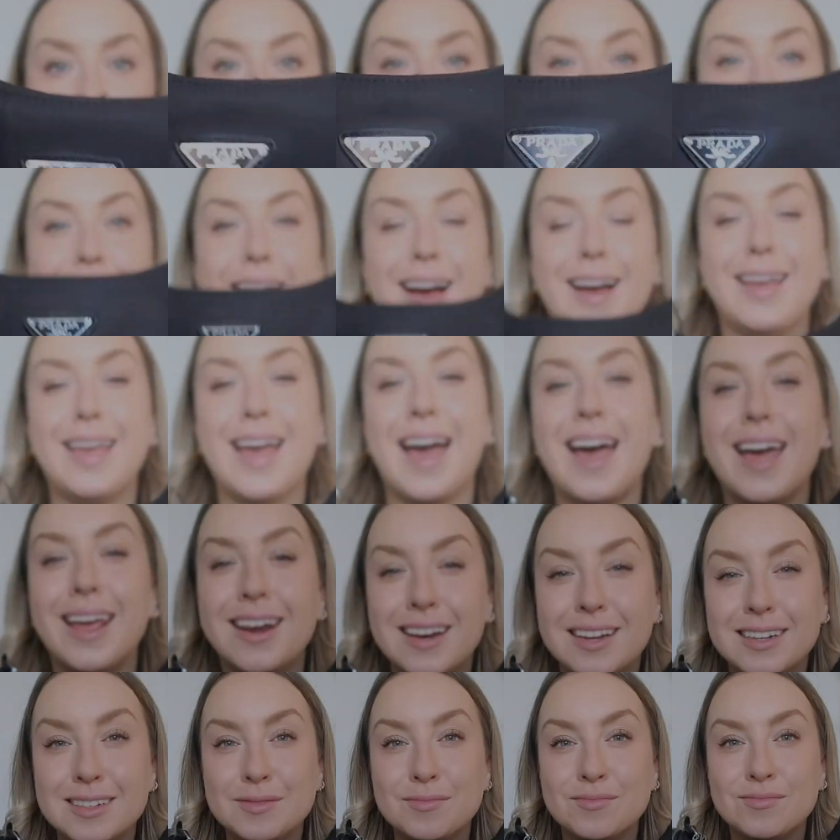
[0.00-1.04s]
I mean,
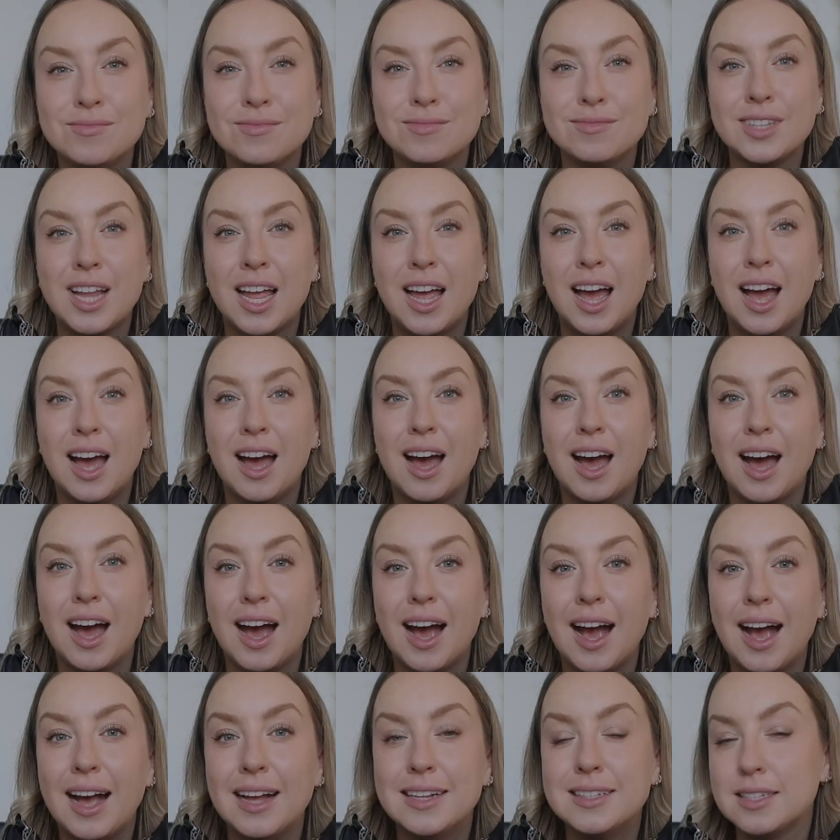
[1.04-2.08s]
again,
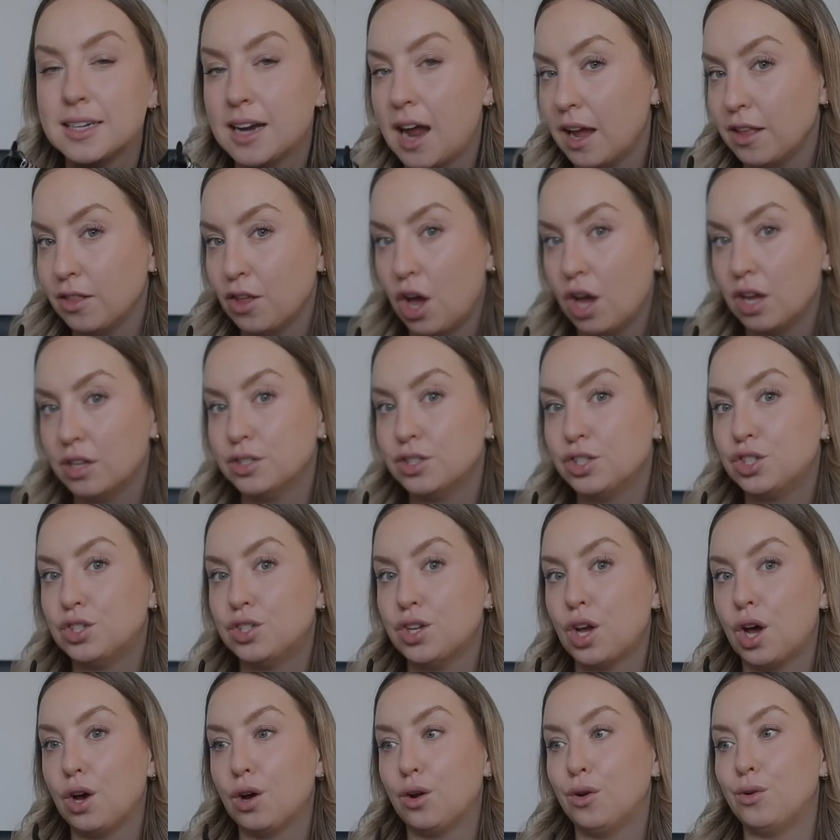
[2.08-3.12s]
it's nylon,
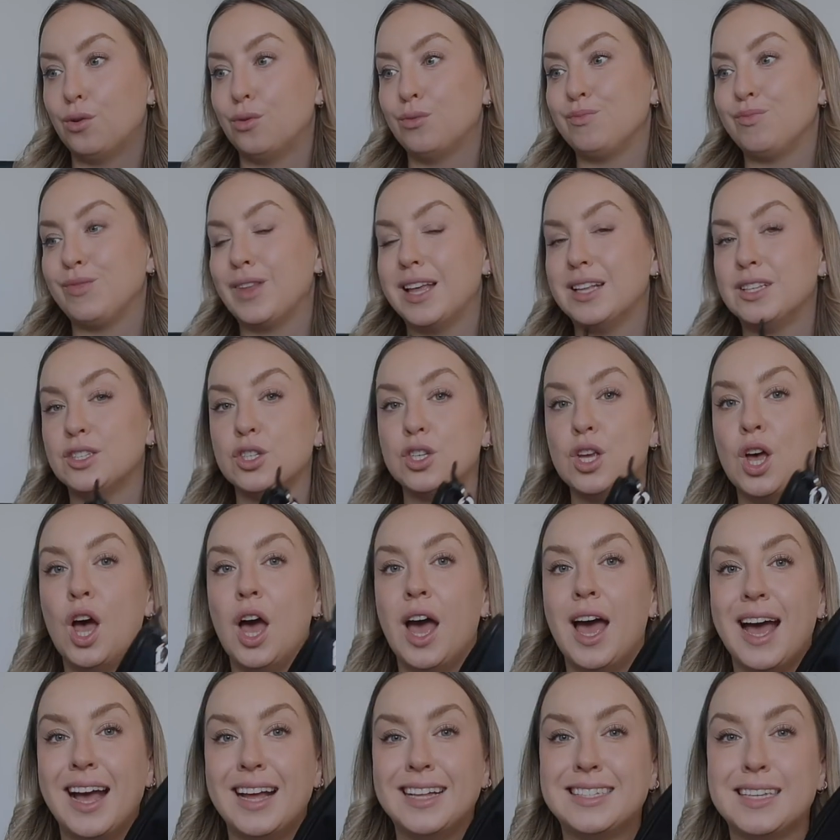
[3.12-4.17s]
so
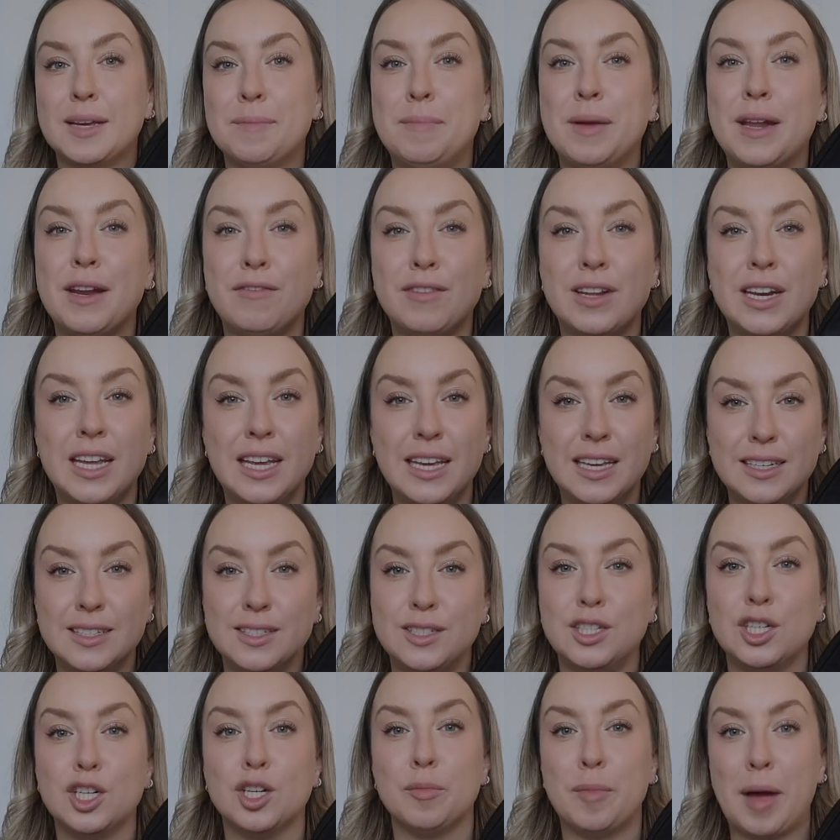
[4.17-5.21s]
it's a bit of an
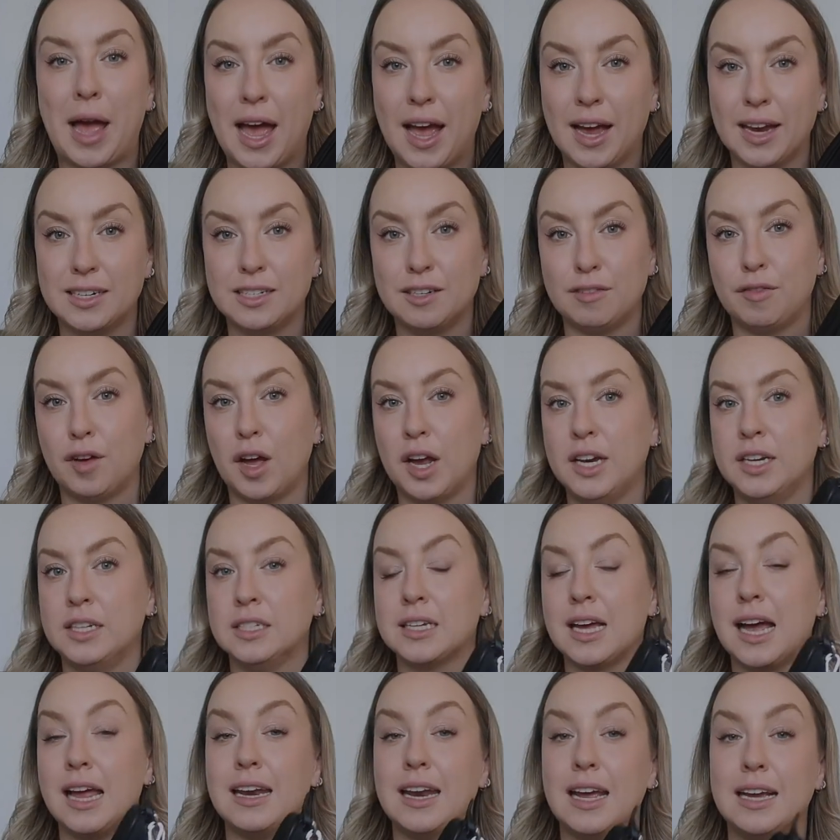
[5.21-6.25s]
easier bag to
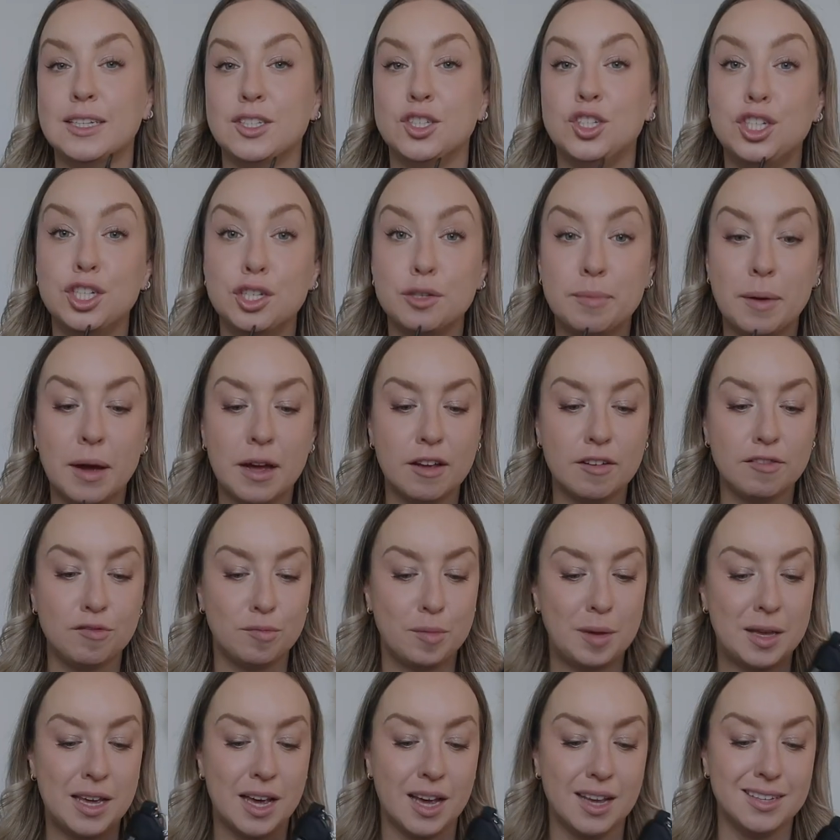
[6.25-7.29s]
find a nice dupe
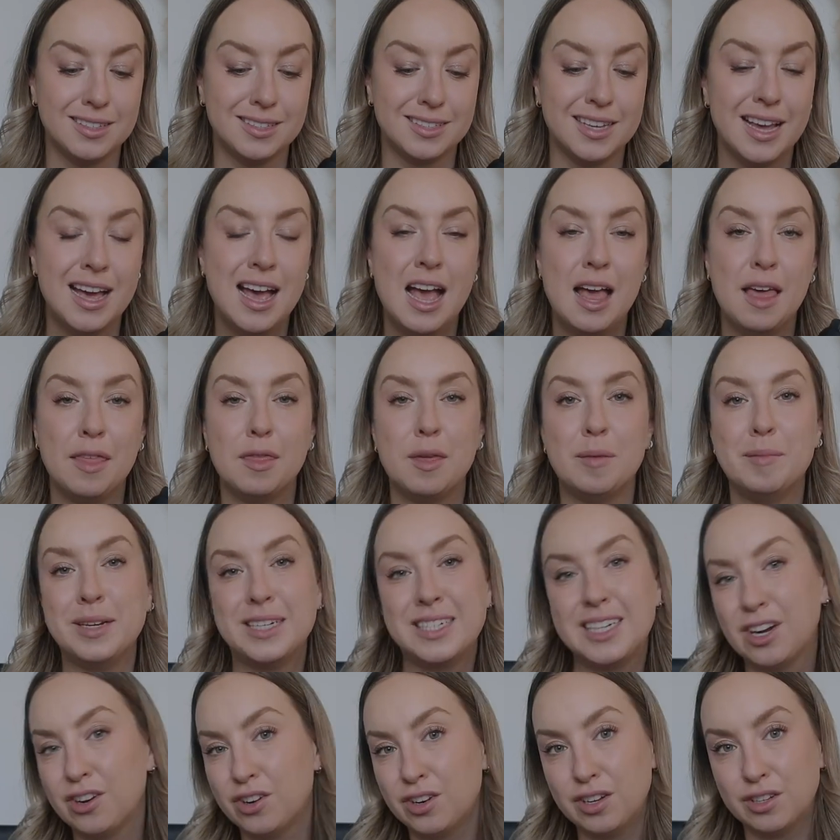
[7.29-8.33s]
of because the
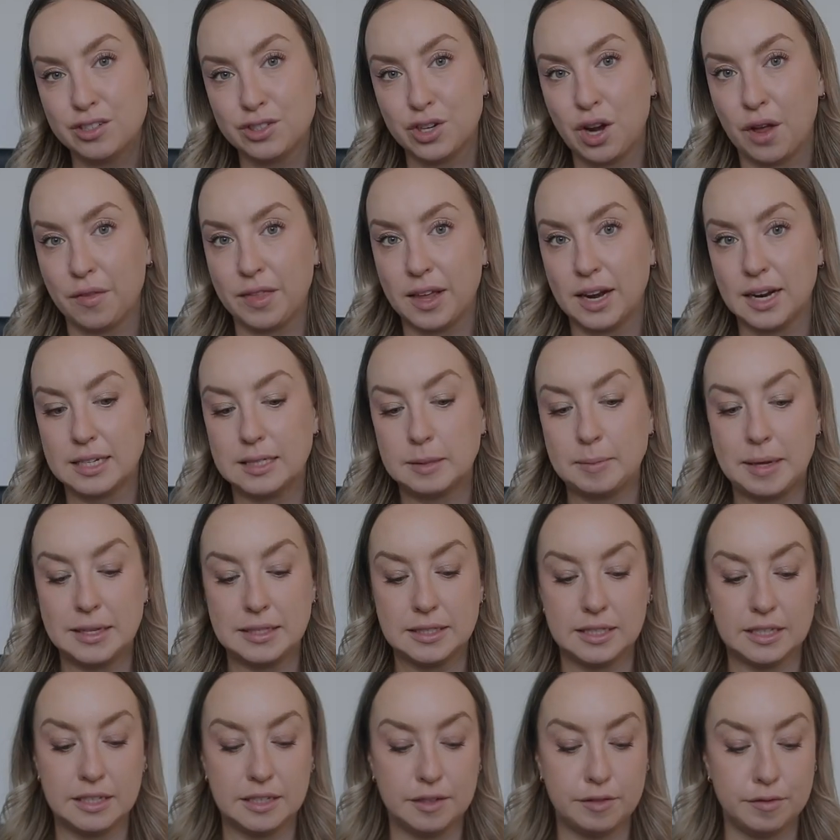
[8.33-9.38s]
material is not that
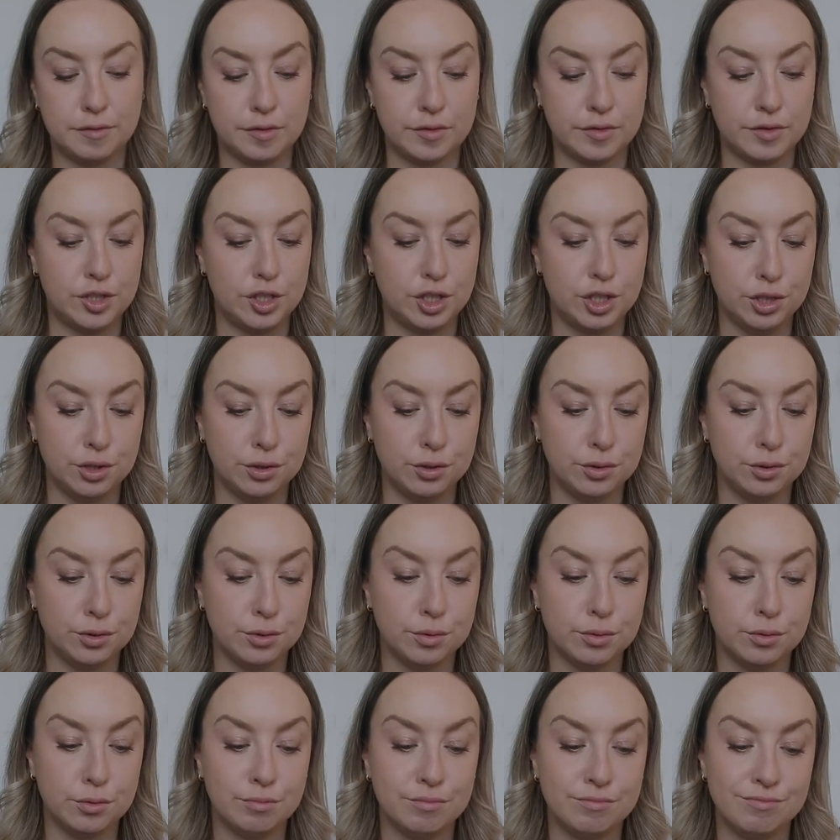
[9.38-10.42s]
expensive
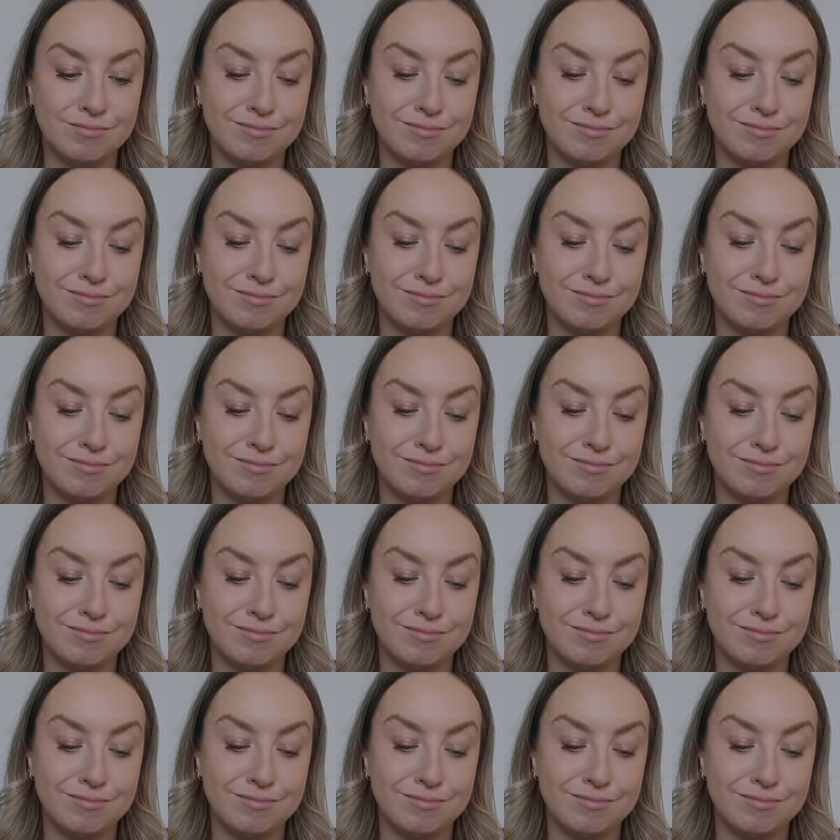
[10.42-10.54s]
to